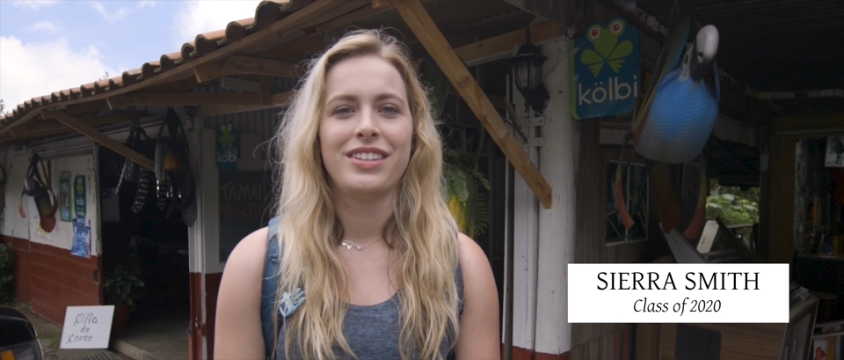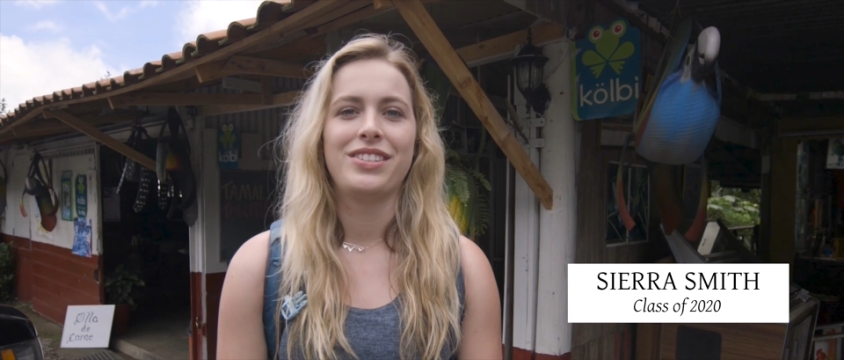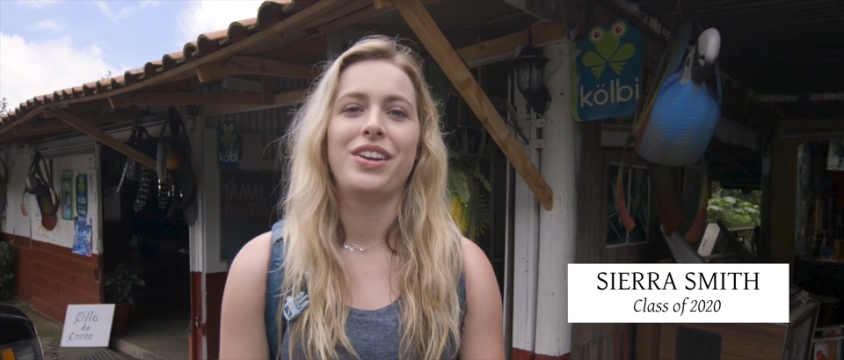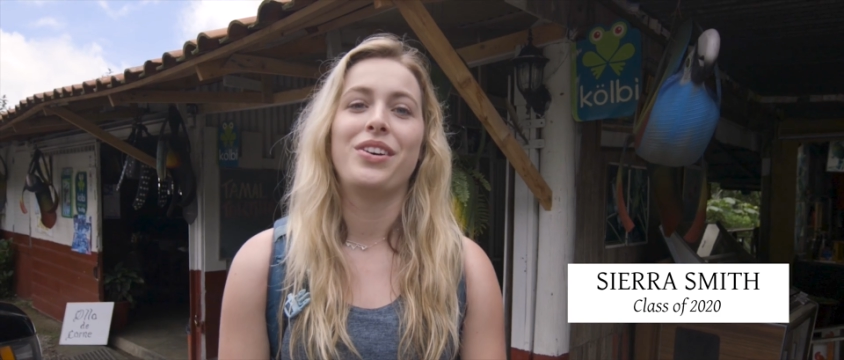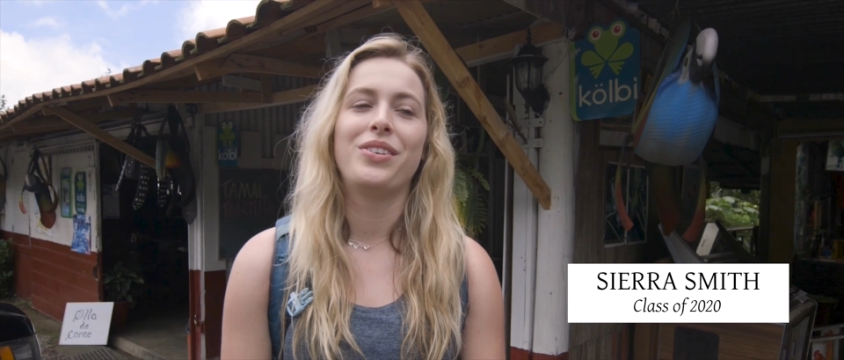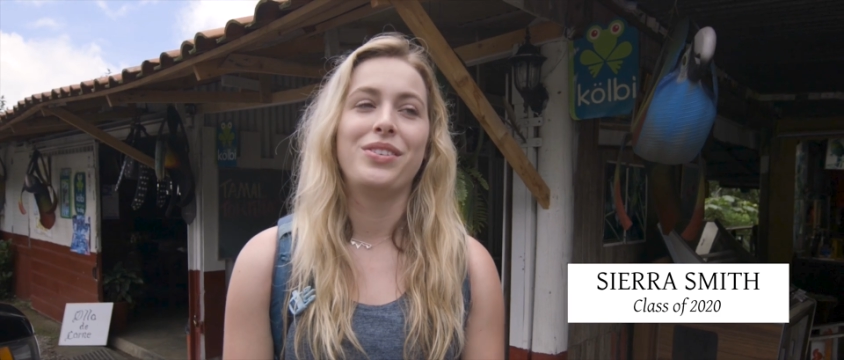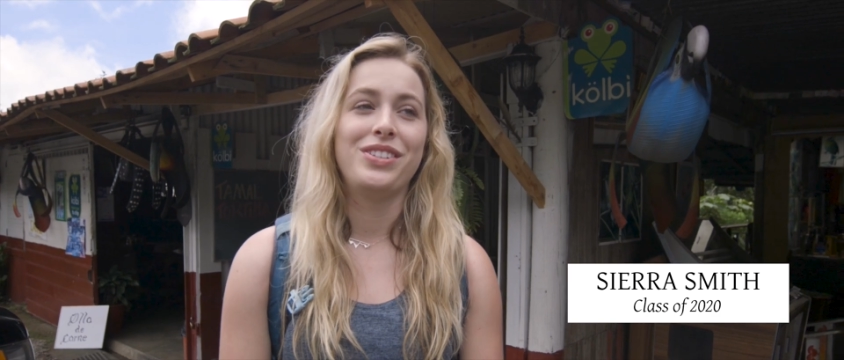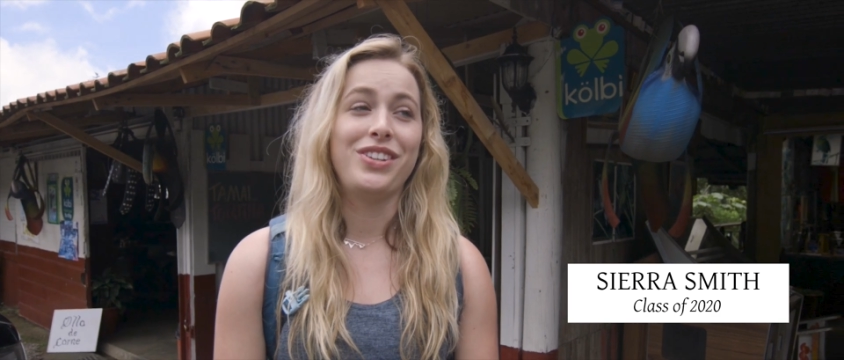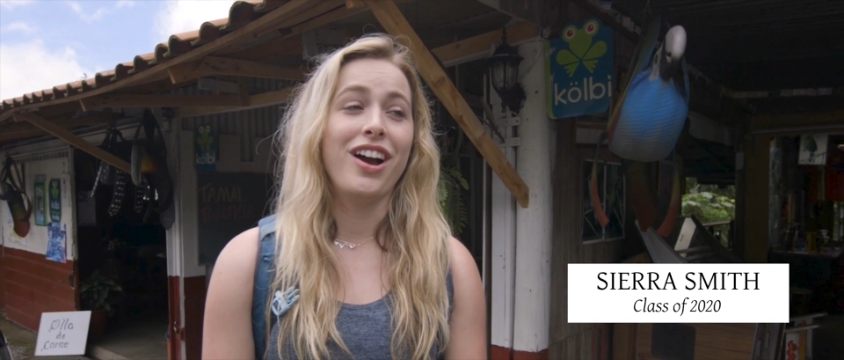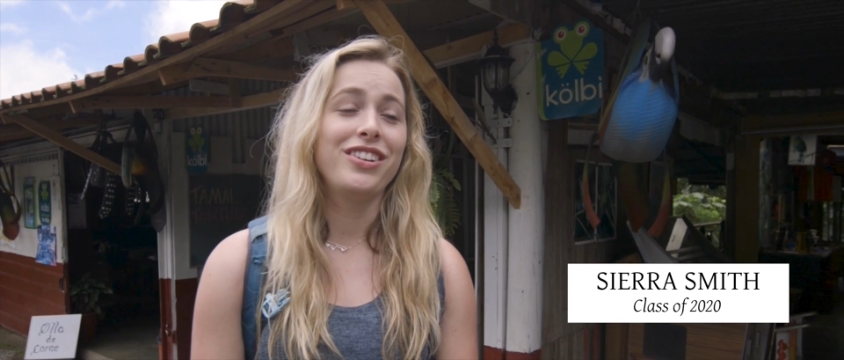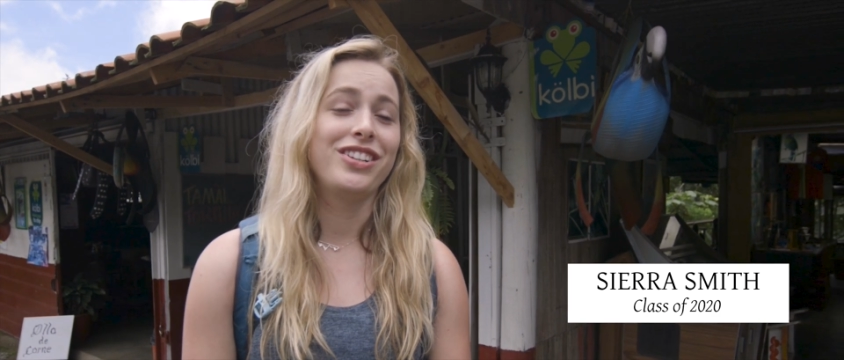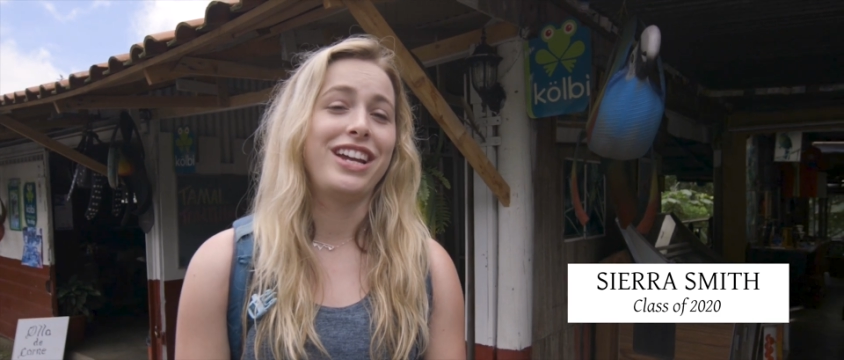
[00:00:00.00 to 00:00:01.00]
So
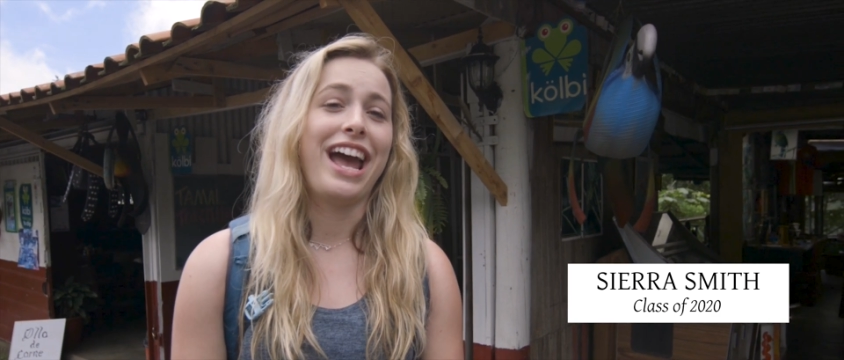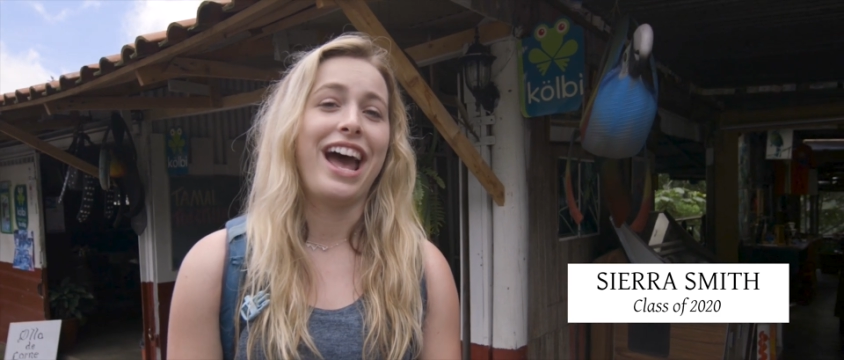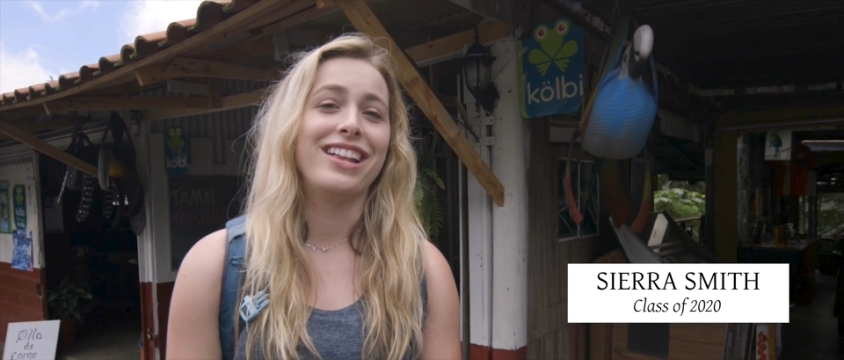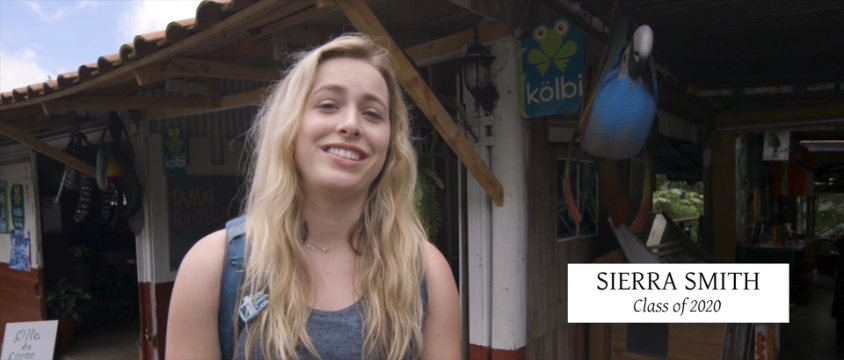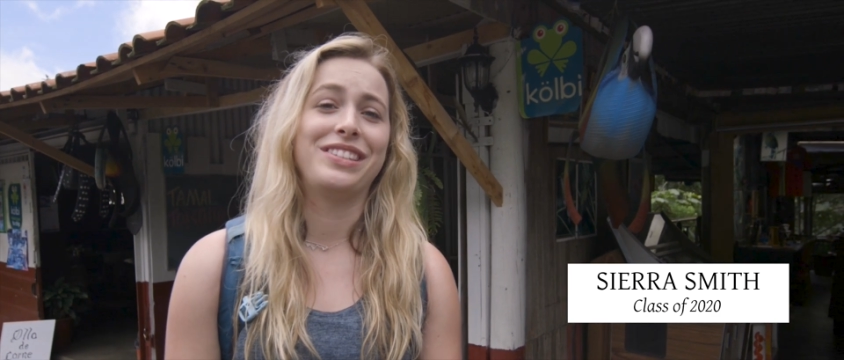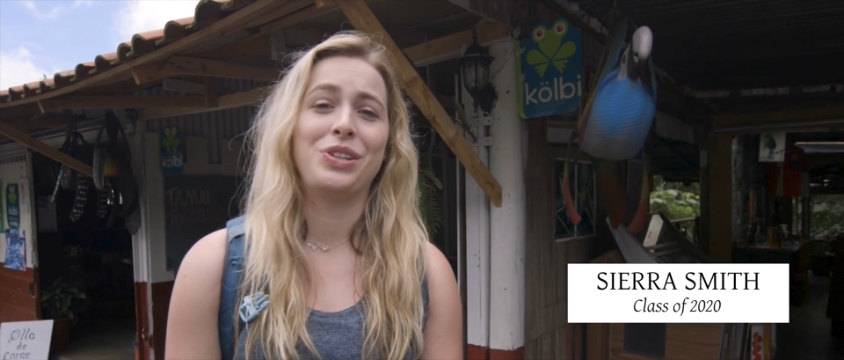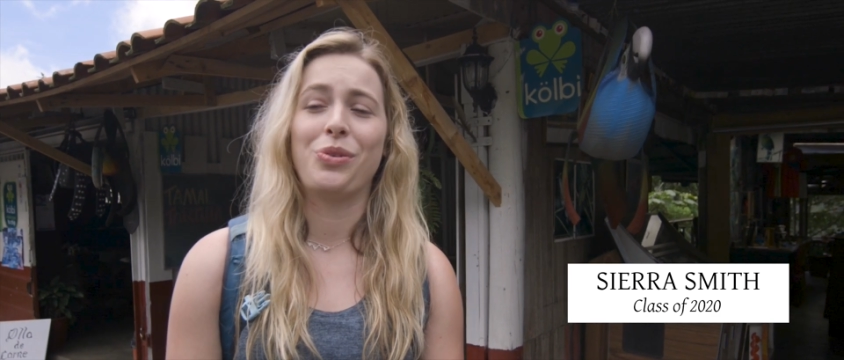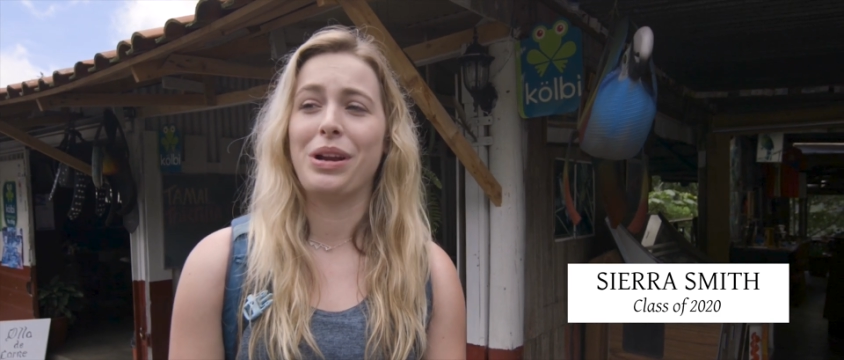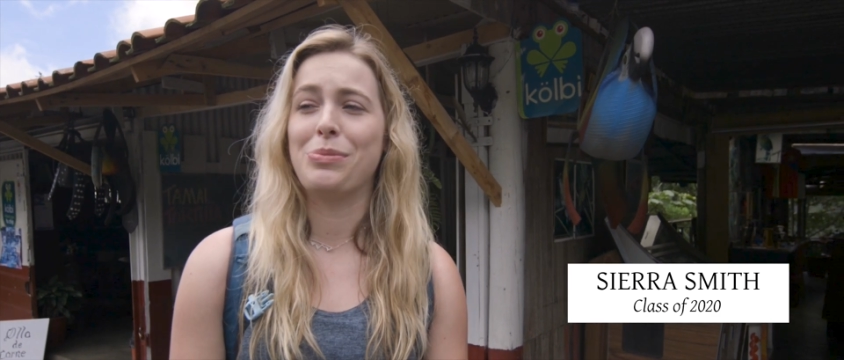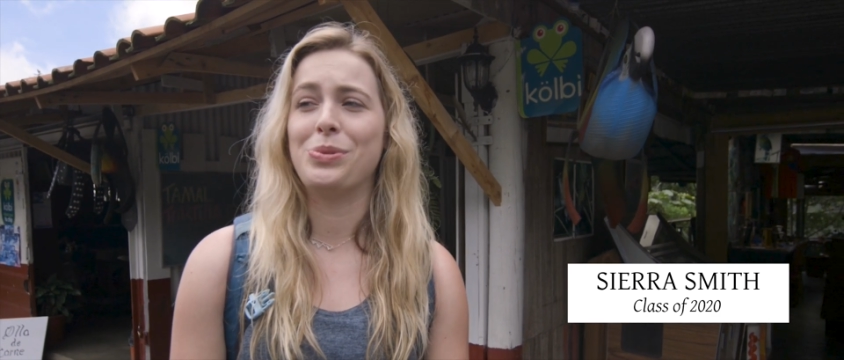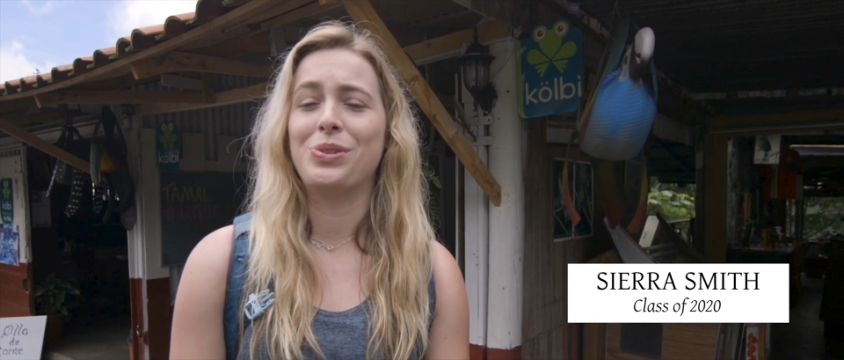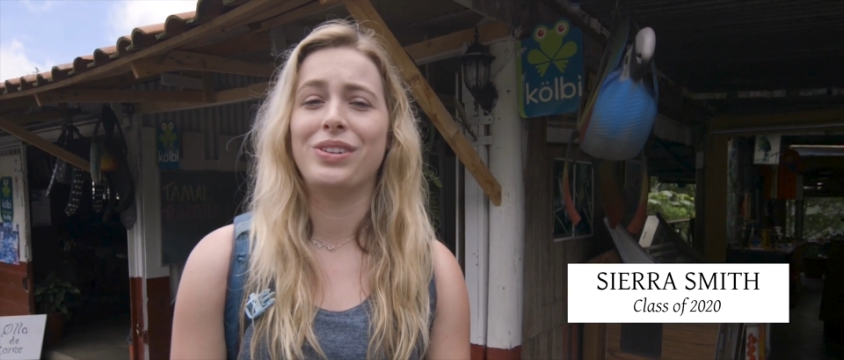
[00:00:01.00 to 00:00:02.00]
Dr. Kats is
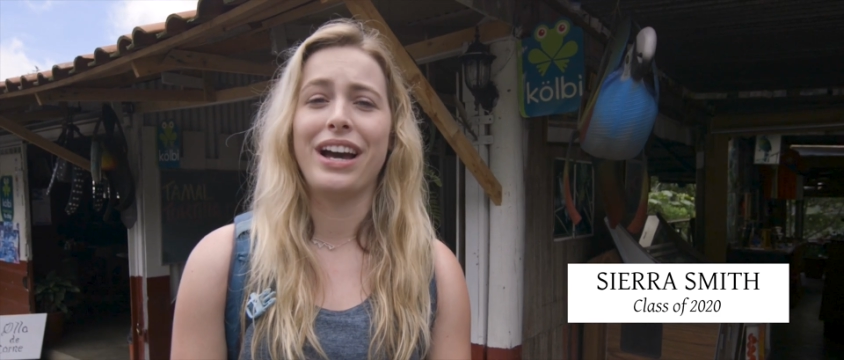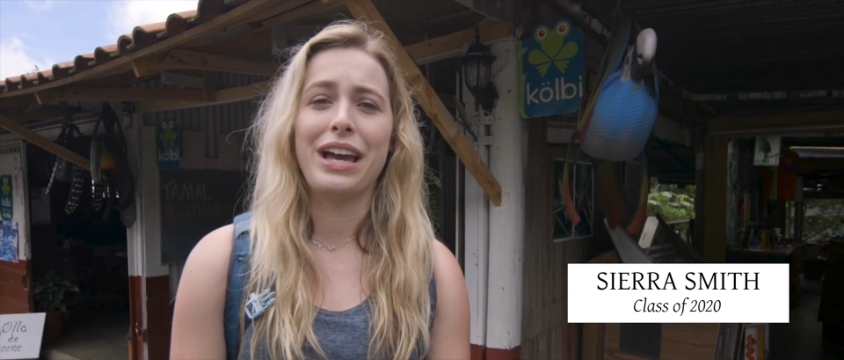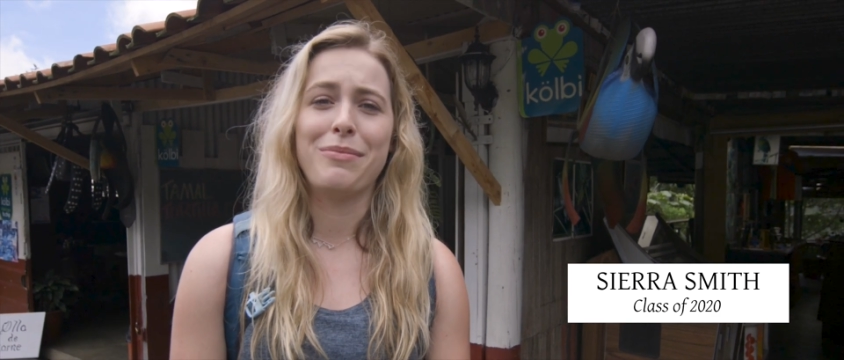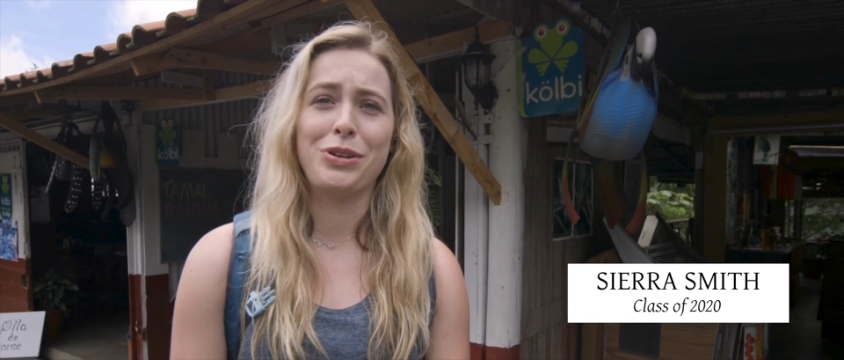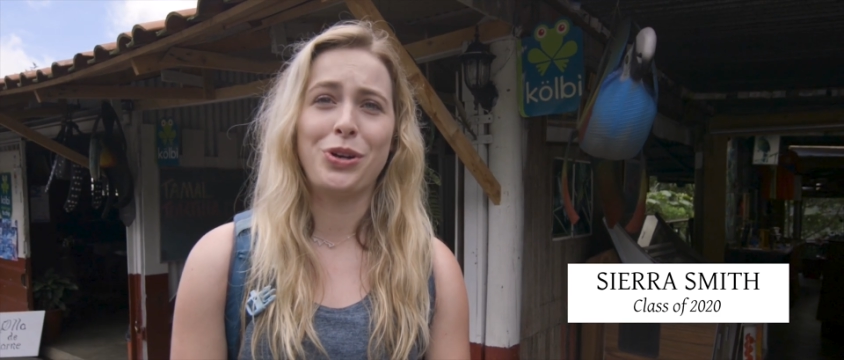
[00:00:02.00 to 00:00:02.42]
incredible. I am